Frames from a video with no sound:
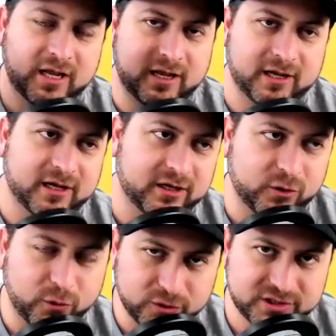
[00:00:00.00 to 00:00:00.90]
a
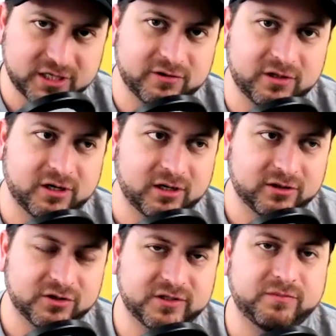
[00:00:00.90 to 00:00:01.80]
course out there, it
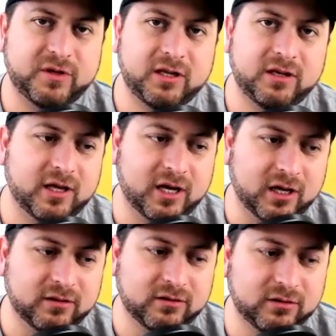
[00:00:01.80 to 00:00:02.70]
doesn't mean
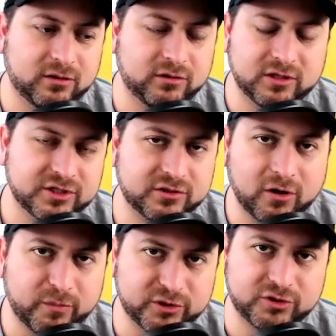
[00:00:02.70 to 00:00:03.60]
that there's no
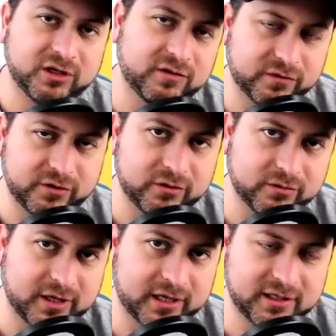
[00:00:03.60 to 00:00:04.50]
opportunity for
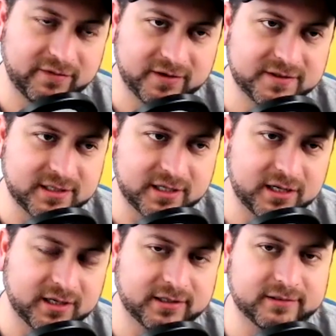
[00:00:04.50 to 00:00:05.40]
you. Like David
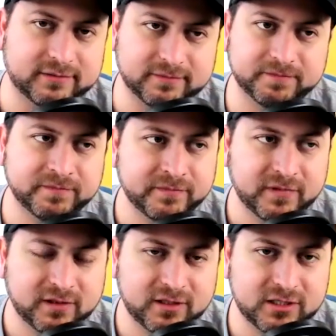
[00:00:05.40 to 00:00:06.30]
said,
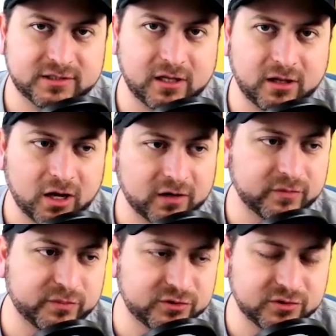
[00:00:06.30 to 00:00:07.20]
there's a lot of
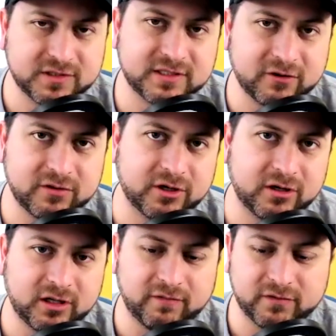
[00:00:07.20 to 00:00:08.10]
opportunities out
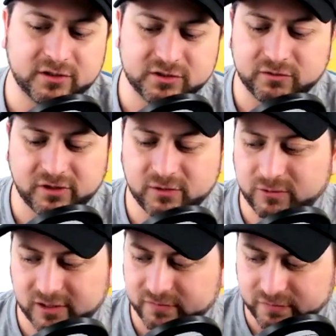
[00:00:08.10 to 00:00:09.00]
there. If there's already
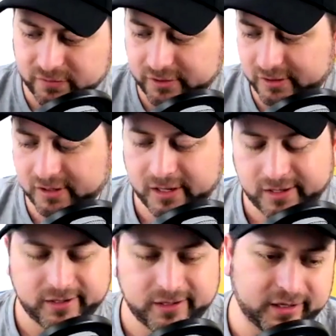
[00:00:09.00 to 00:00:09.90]
one for
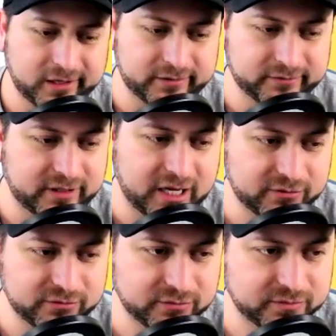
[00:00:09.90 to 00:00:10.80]
how
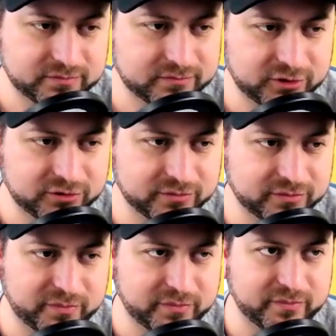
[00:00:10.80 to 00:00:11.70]
to
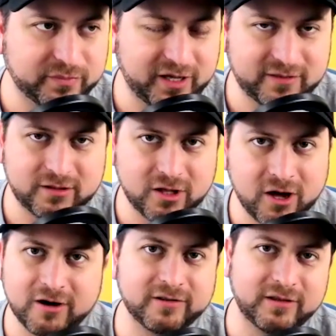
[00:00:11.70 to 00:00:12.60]
bathe a
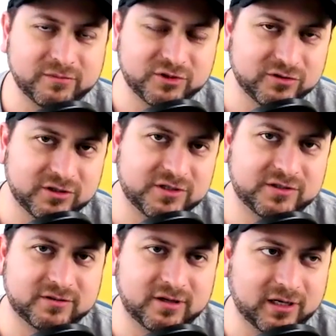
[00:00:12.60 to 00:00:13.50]
dog, I'm sure
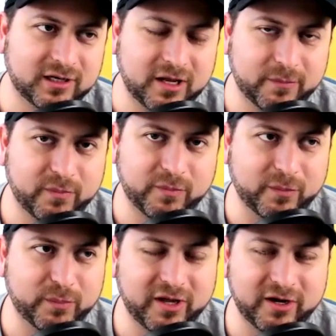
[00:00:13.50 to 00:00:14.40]
there's a
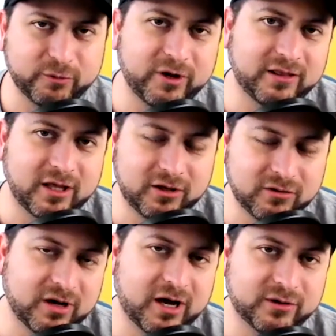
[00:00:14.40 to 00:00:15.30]
better way that you
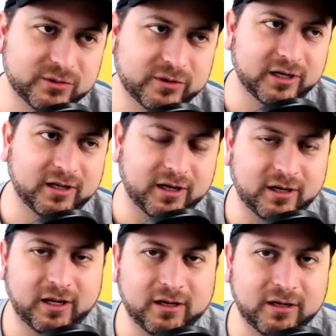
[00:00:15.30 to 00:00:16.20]
know how to do
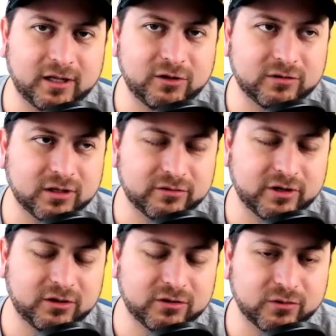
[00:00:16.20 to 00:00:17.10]
and you can
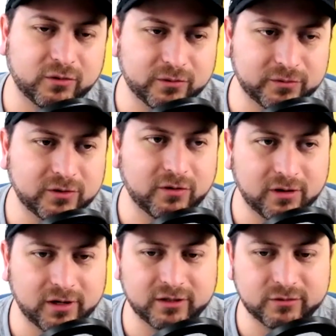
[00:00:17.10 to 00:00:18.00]
create your own
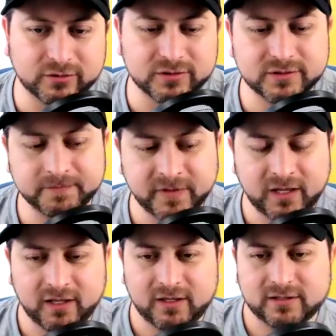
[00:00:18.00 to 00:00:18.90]
online course.
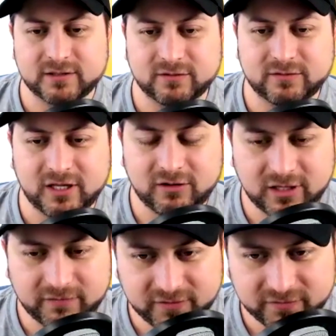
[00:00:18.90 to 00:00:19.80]
So thank you,
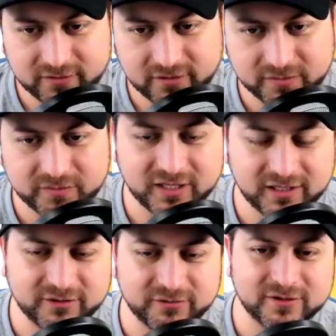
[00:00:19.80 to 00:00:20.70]
David, for being
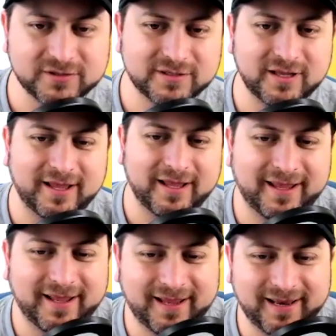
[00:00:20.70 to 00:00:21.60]
here with us. And